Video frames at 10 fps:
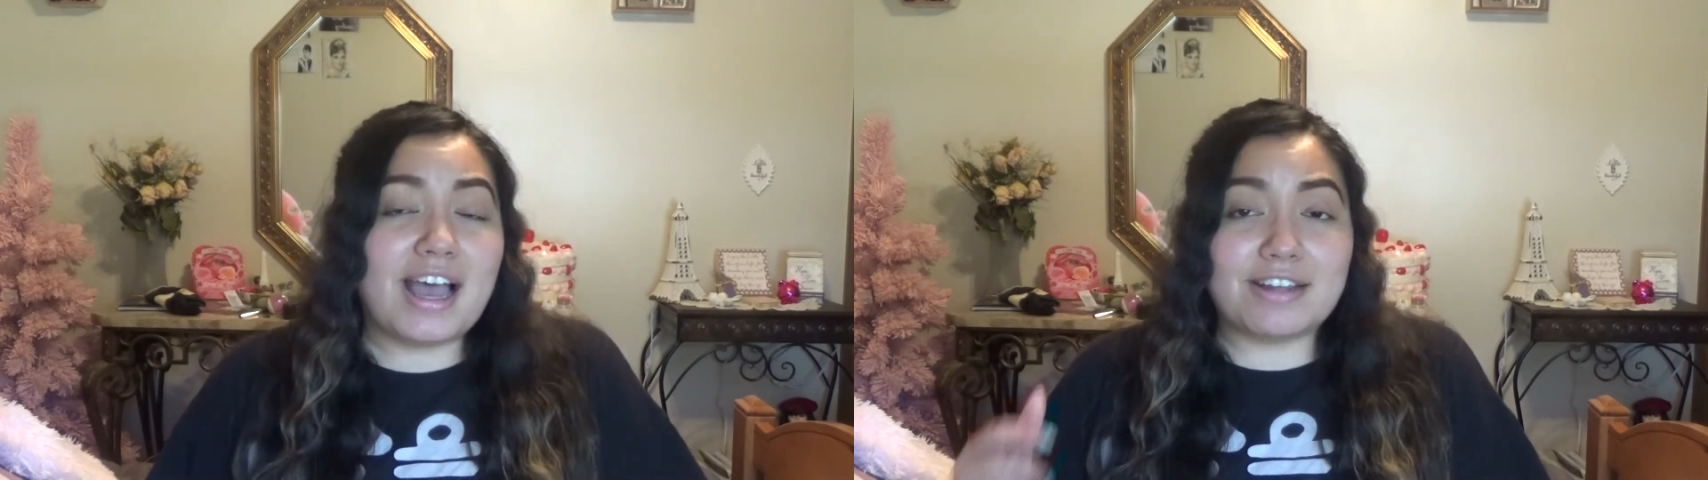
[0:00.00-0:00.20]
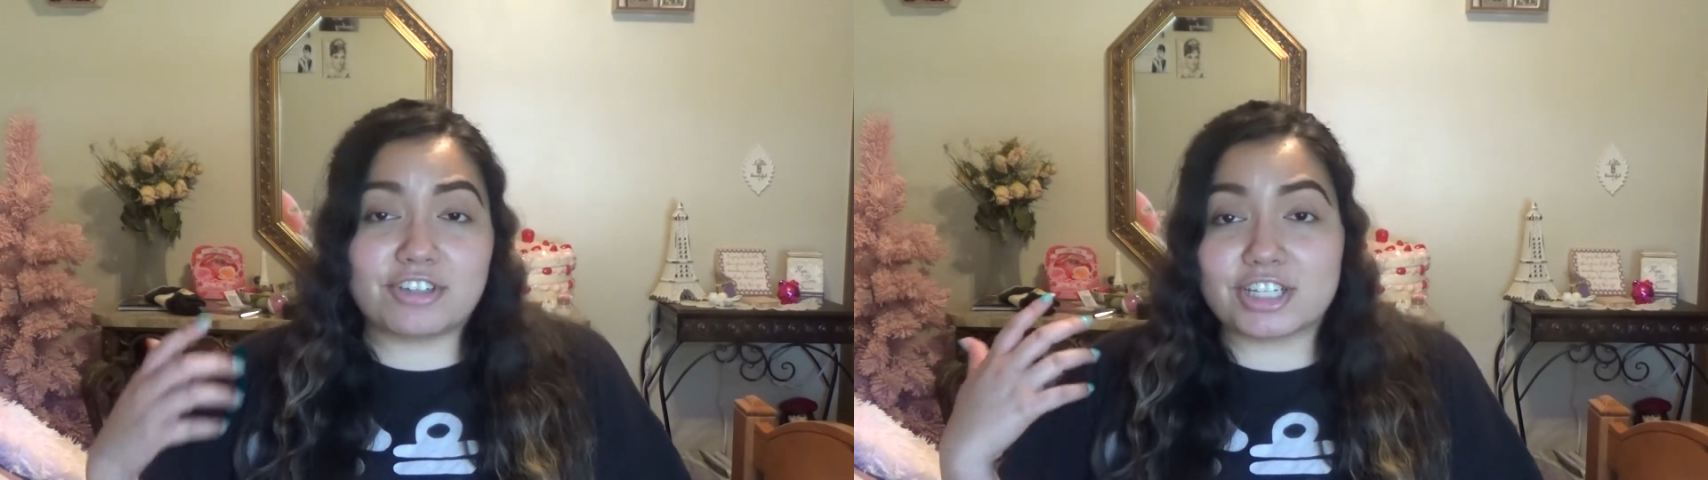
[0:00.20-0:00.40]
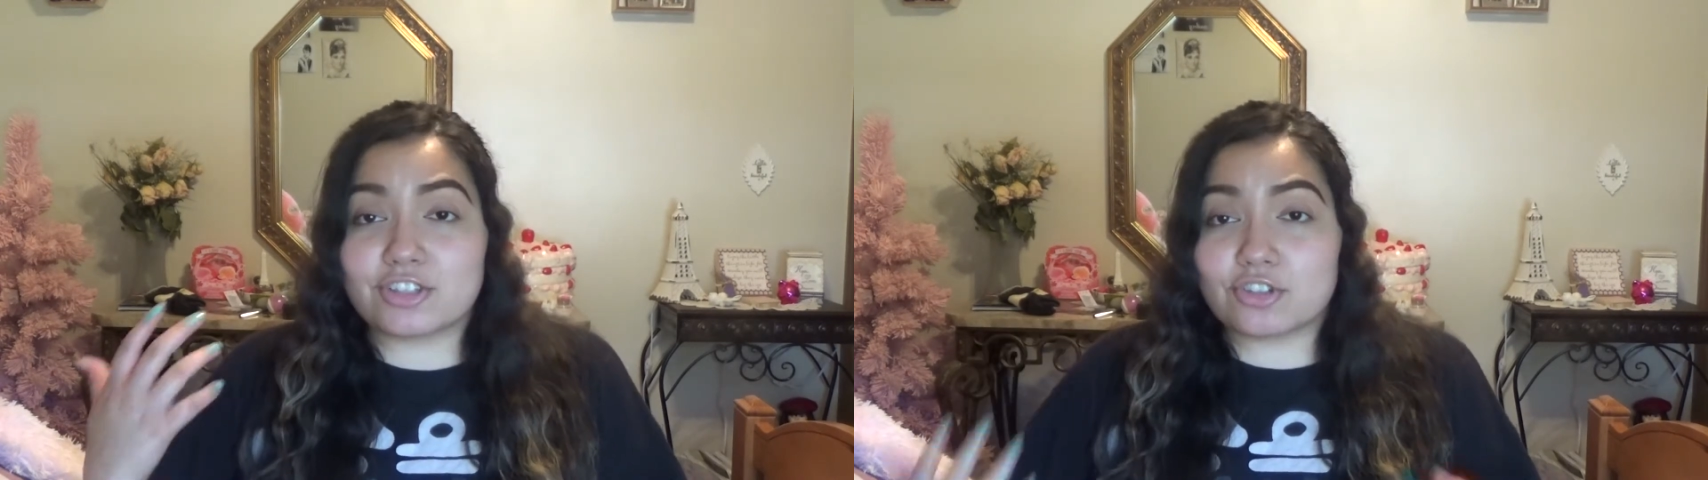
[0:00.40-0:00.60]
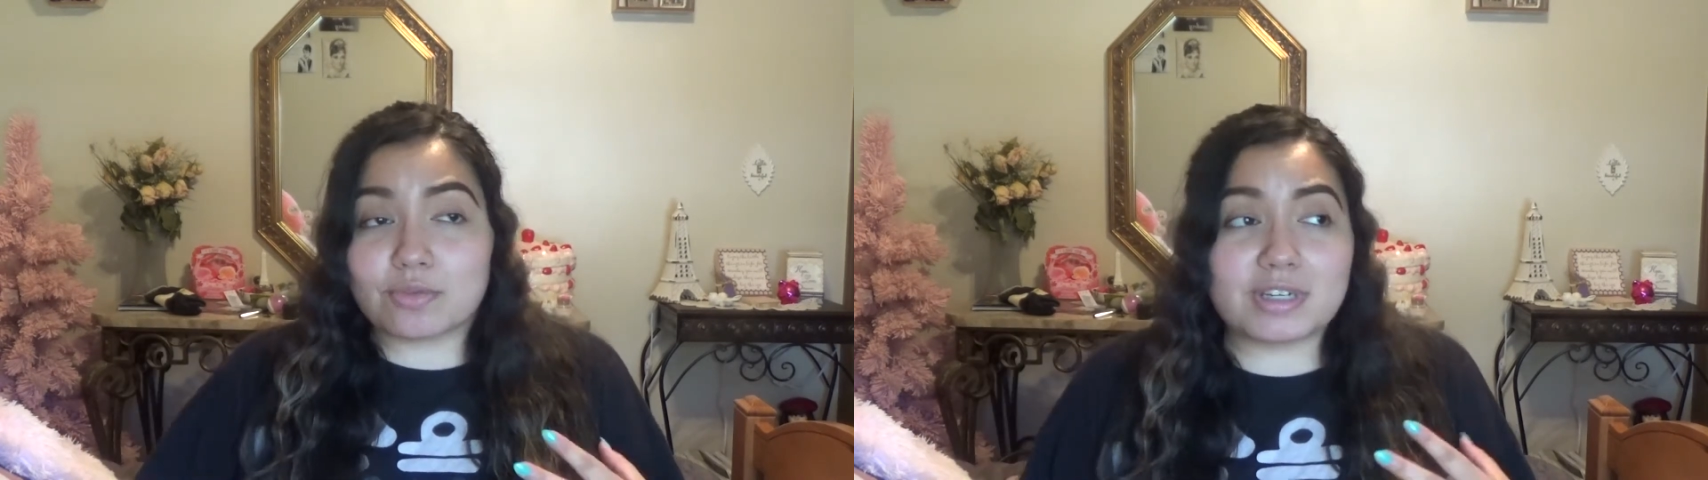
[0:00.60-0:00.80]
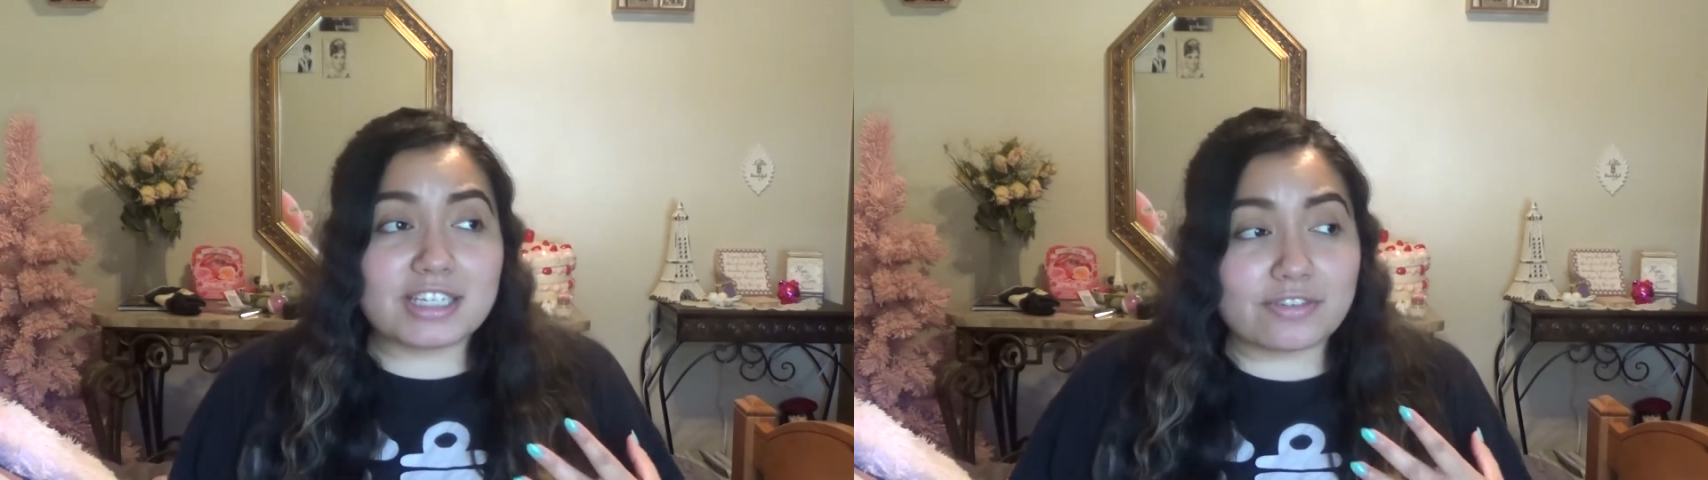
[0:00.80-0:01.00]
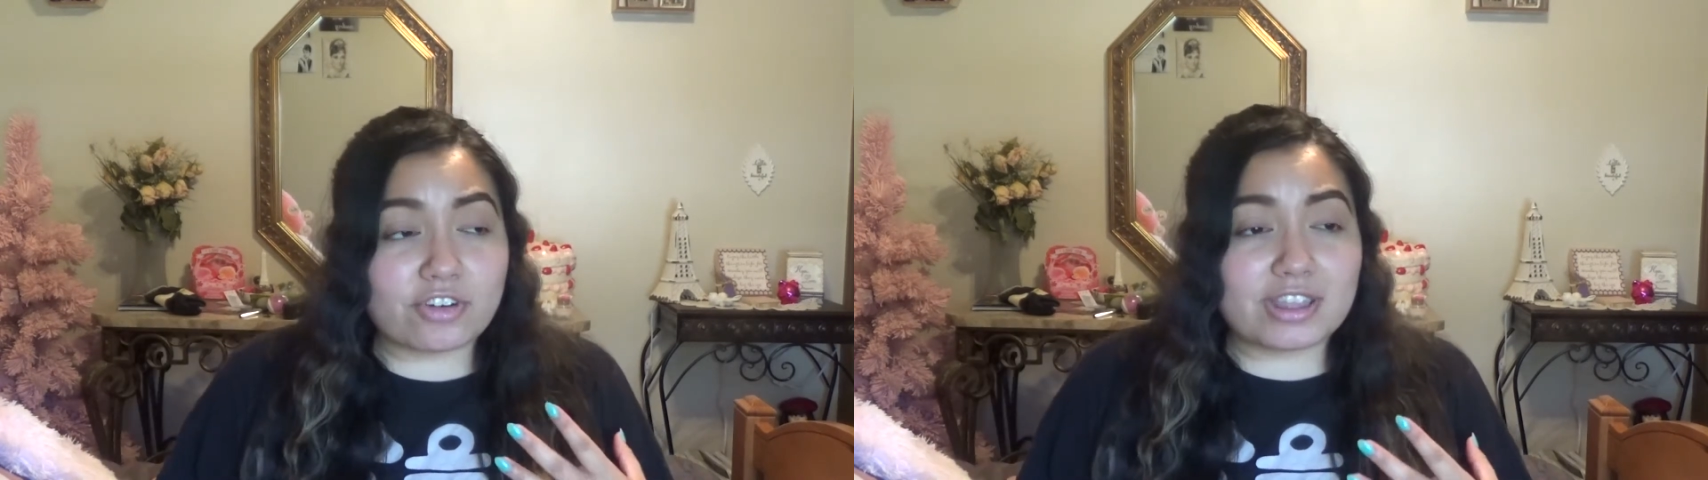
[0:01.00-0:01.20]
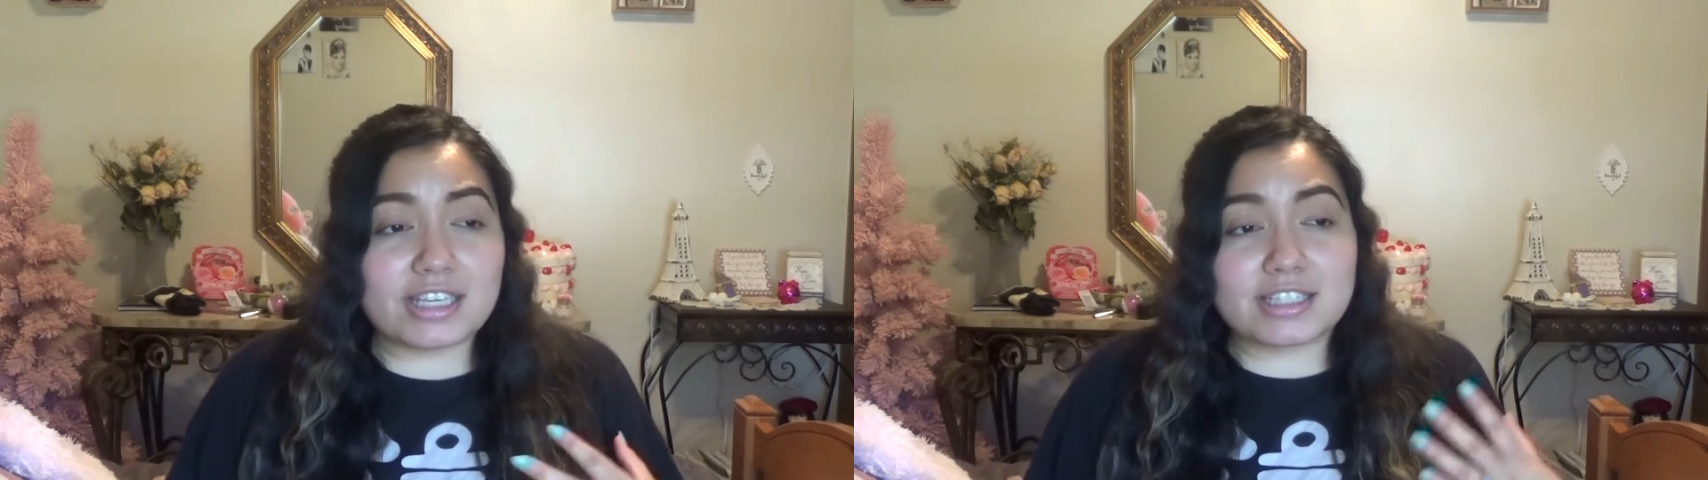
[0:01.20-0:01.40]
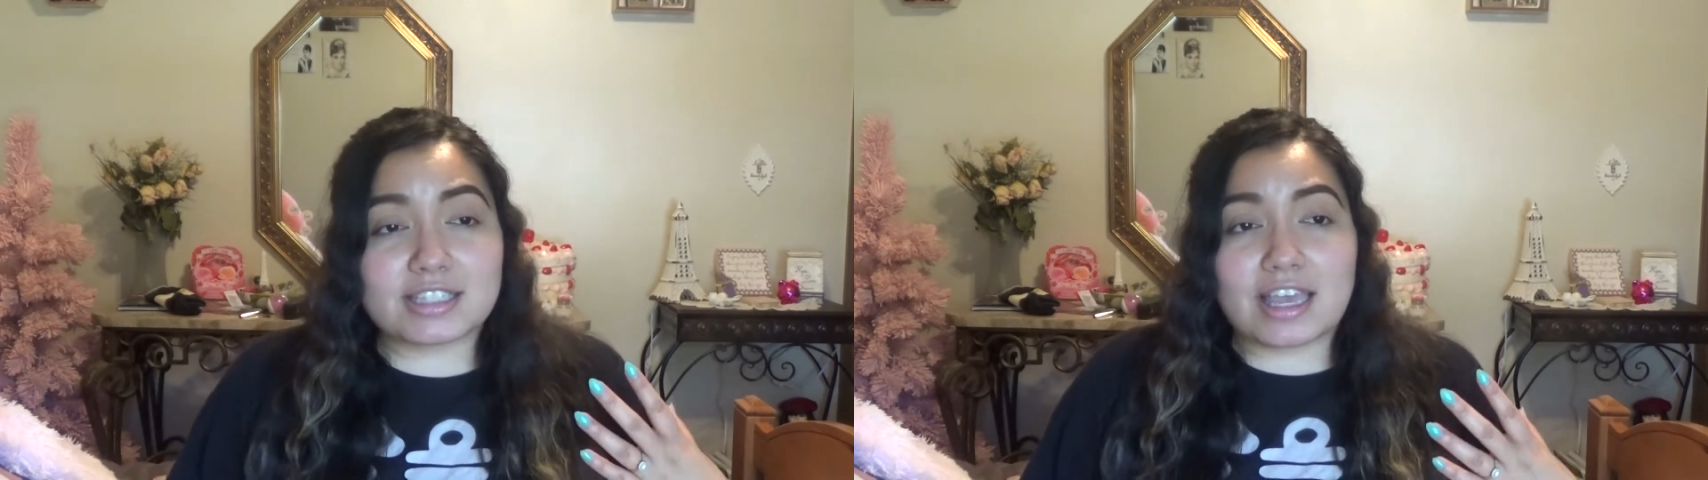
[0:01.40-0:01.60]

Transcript: I've tried so many different things.